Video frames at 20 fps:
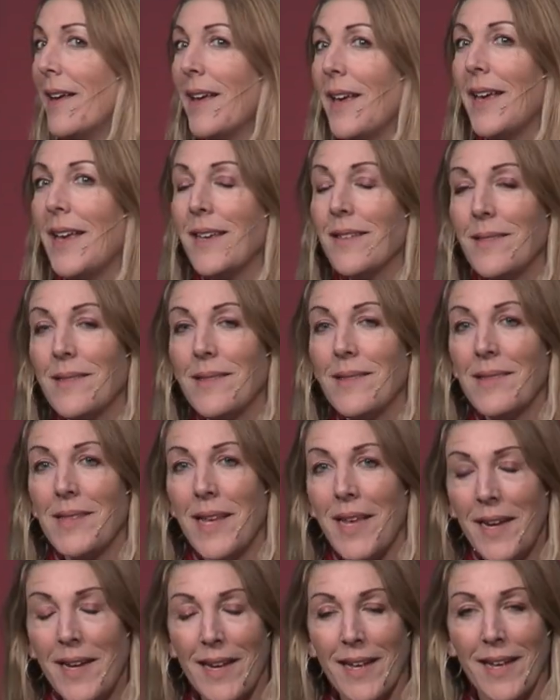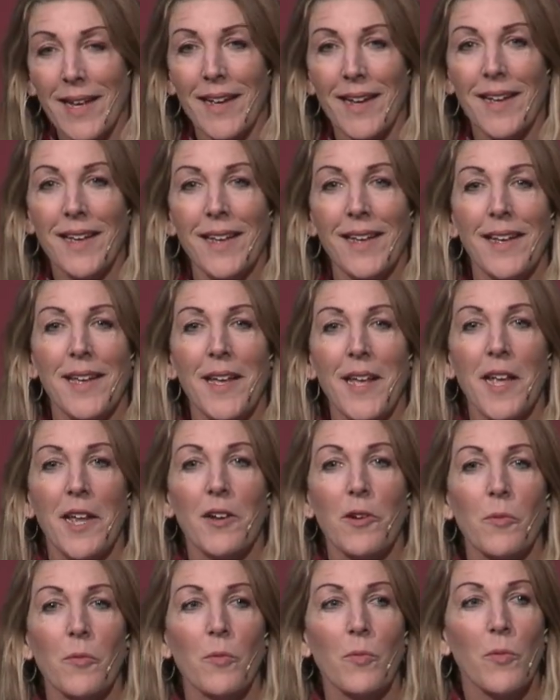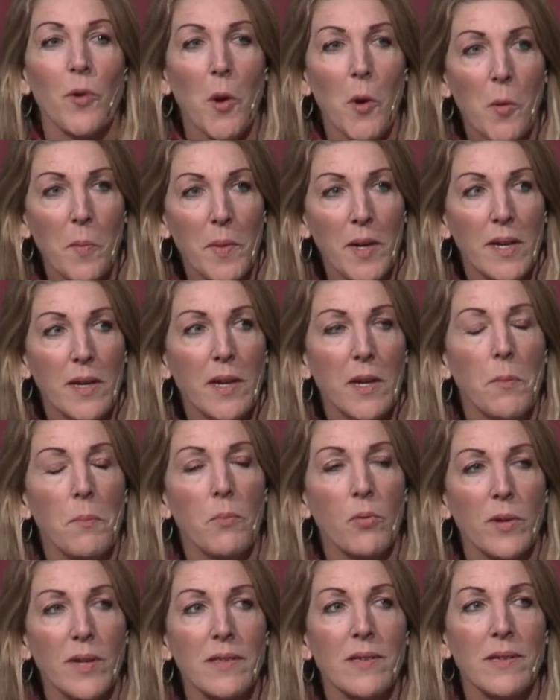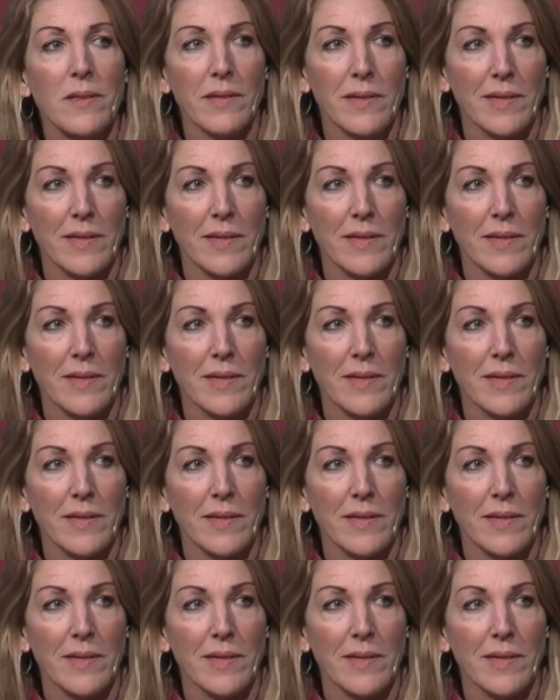He's sitting in a Roman prison